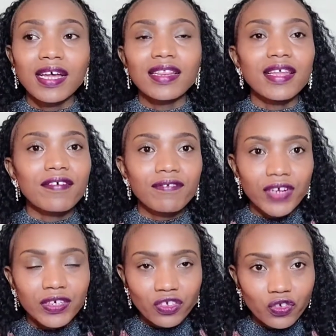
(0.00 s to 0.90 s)
they are
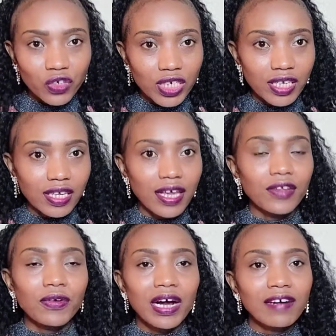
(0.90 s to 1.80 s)
very tricky, and
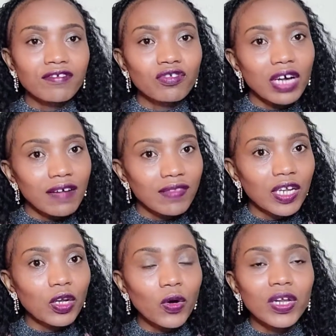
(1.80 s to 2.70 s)
you have to have the
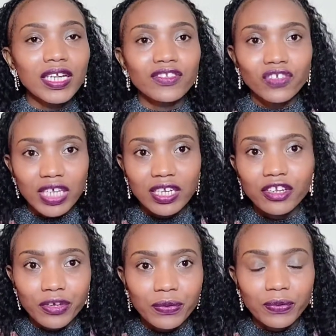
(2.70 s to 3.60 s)
knowledge in
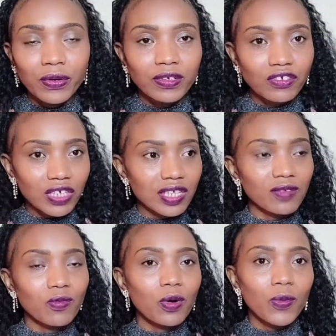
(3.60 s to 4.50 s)
you, not just
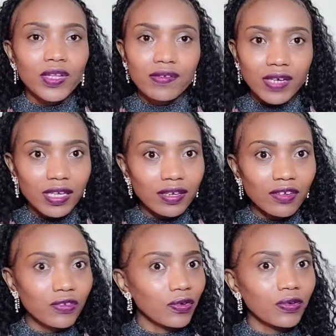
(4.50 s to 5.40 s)
what was written.
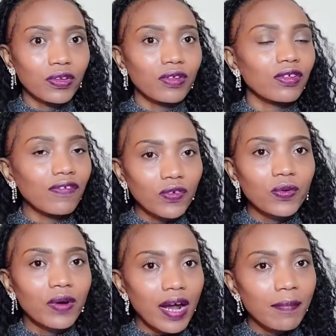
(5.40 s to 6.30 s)
If you
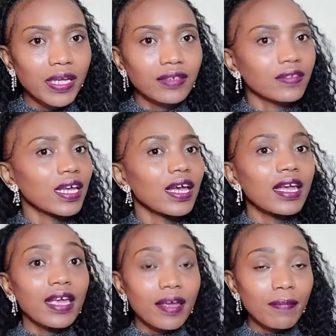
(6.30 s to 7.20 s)
cram it,
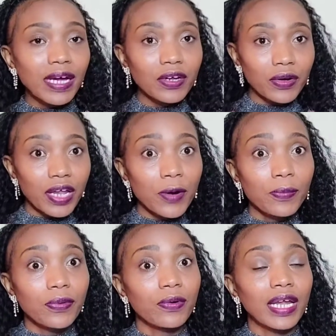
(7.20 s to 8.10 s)
it might not help
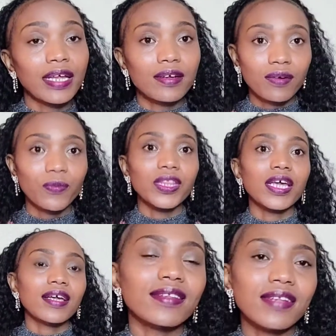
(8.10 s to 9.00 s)
you, like with the
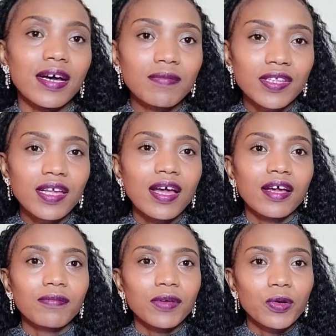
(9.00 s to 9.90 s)
exams,
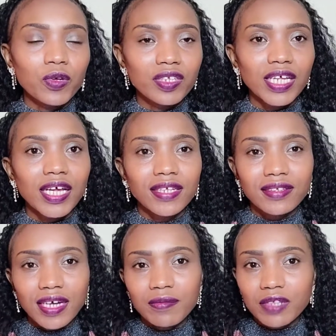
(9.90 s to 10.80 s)
because the
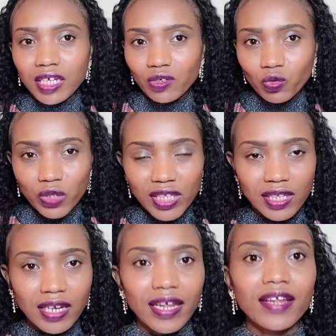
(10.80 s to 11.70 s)
exams are
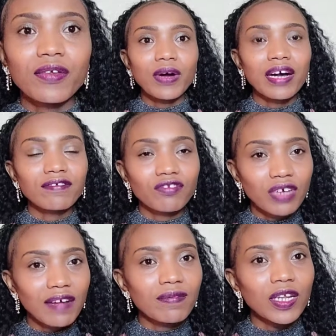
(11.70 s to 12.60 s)
twisted, and you have to
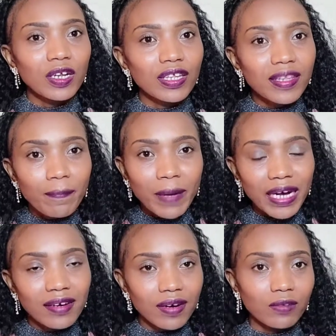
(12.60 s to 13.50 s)
have the
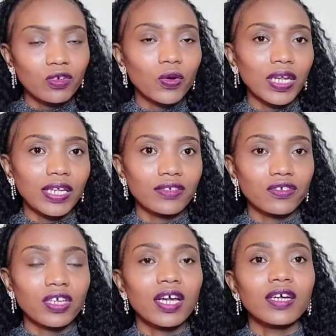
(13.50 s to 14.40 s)
background knowledge
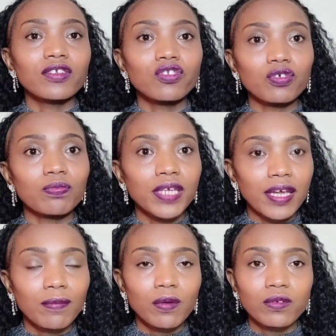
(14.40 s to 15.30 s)
to be
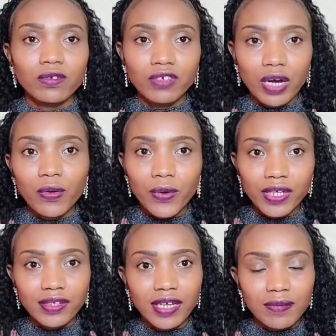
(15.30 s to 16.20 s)
able to tackle
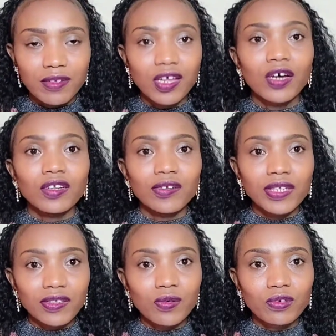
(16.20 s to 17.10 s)
exams. So
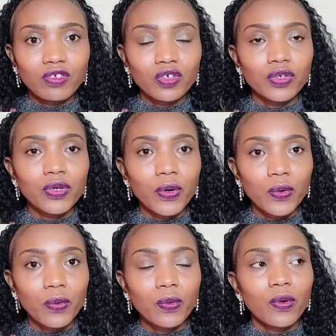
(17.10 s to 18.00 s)
it's good to
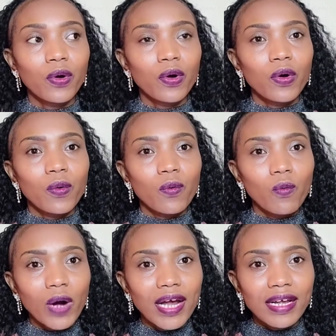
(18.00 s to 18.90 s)
know
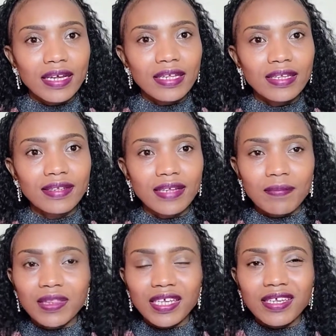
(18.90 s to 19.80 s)
why
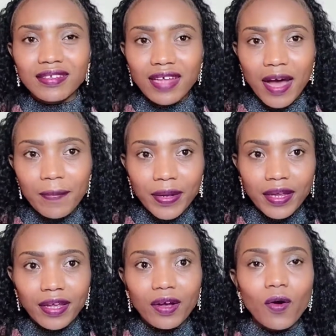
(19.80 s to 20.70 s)
something is
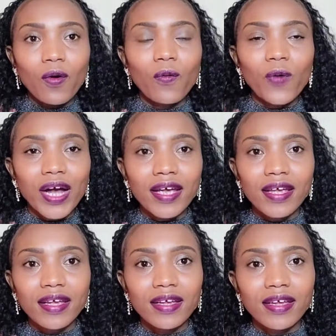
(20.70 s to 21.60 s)
happening, or
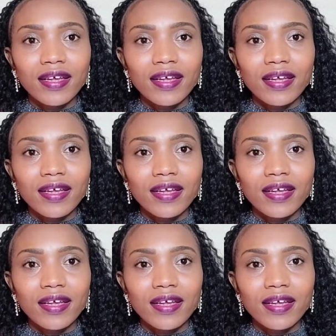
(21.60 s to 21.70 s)
why